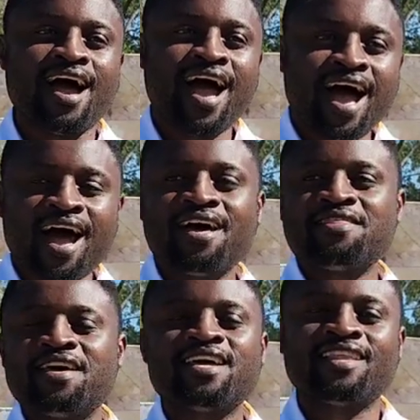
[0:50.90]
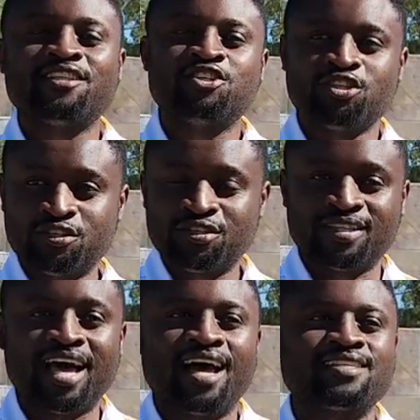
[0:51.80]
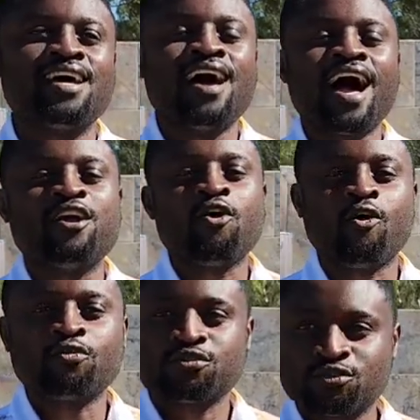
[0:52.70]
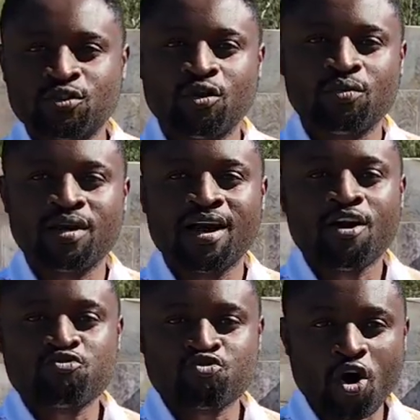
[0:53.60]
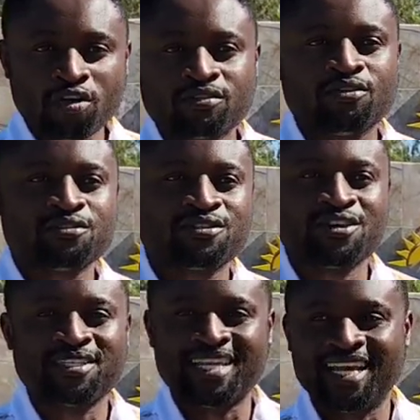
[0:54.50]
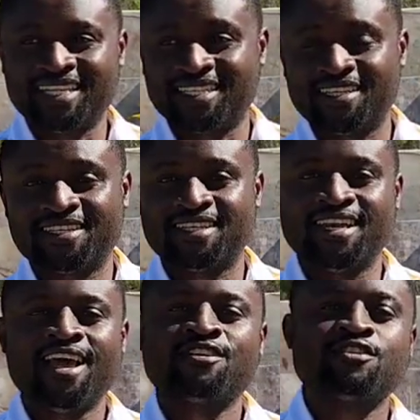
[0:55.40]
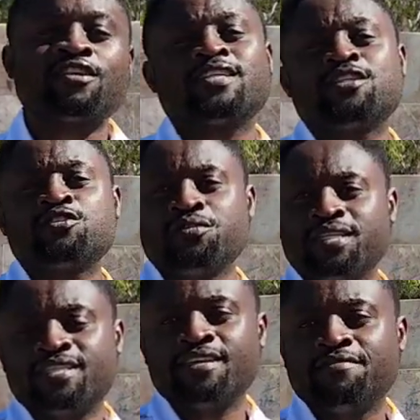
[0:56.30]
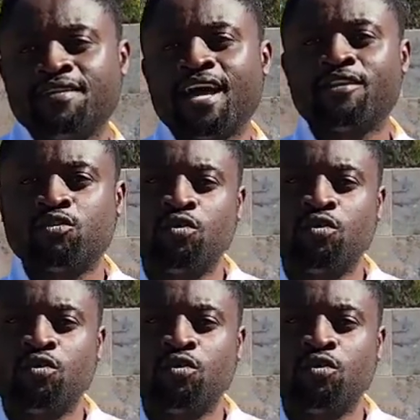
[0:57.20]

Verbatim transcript: and in addition to that i also run Gold Study Agency. So Success Story TV and